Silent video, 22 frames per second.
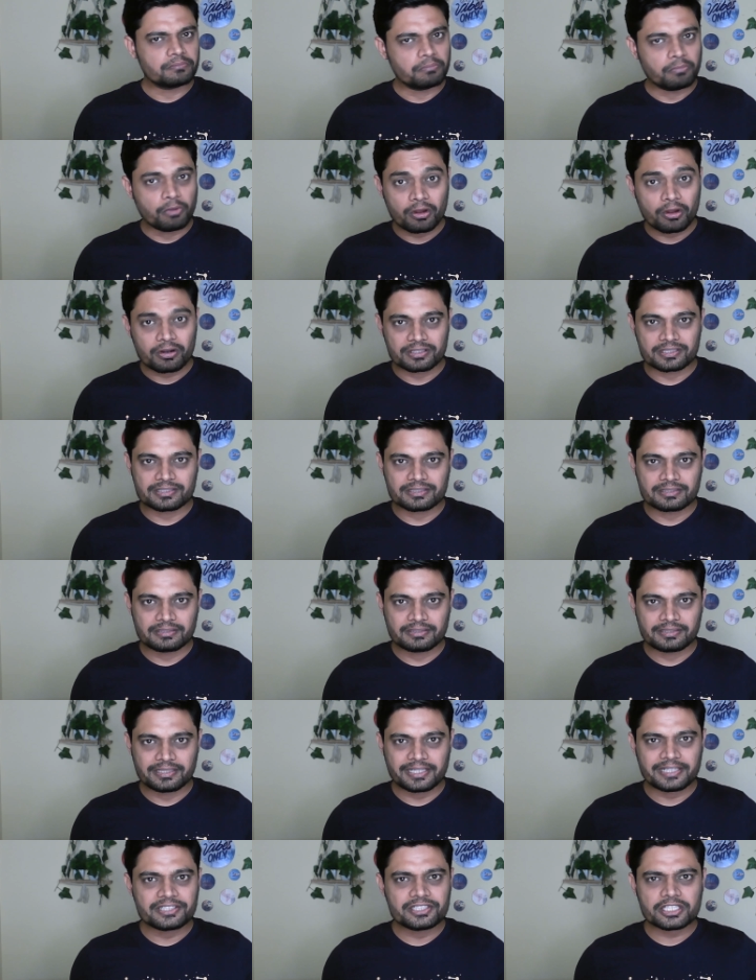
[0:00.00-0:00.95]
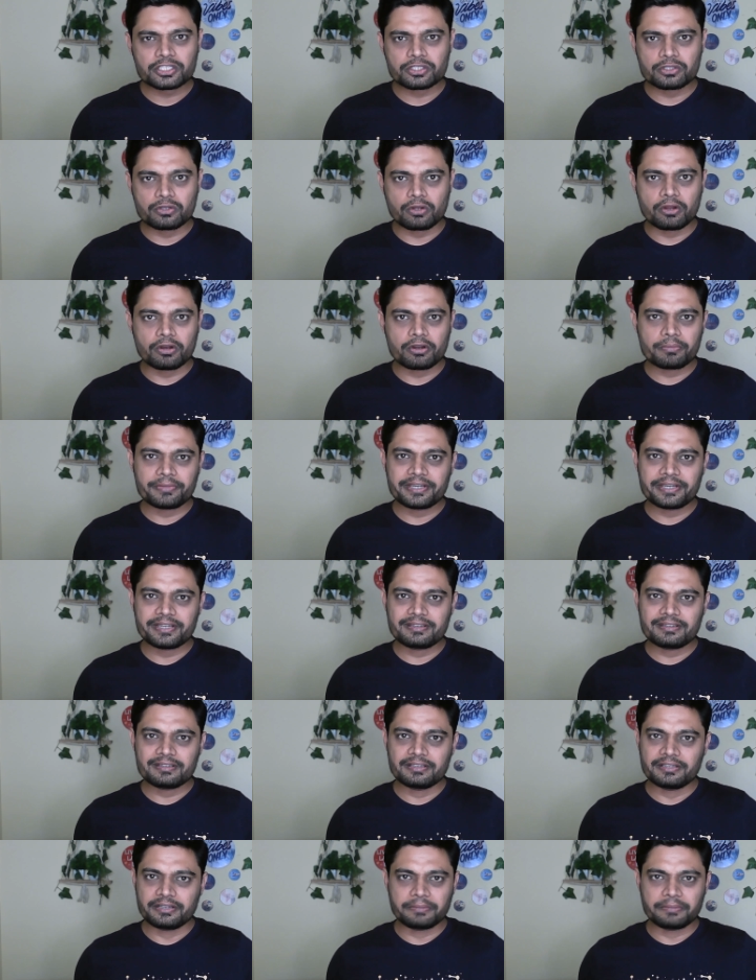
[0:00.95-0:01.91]
Bots that just automate
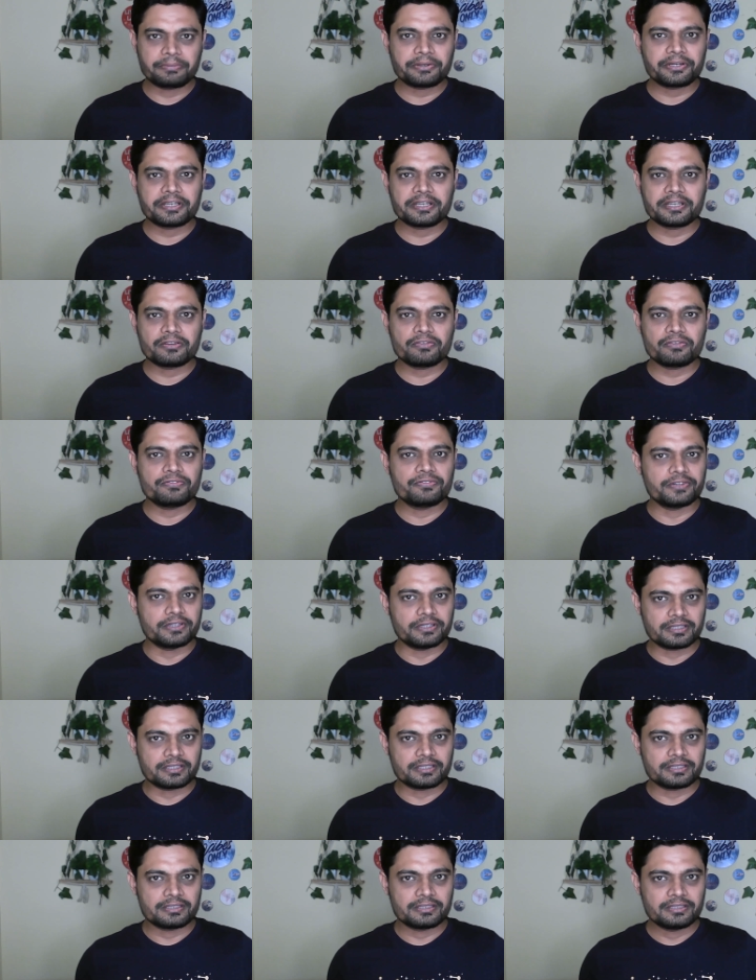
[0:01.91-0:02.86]
repetitive work,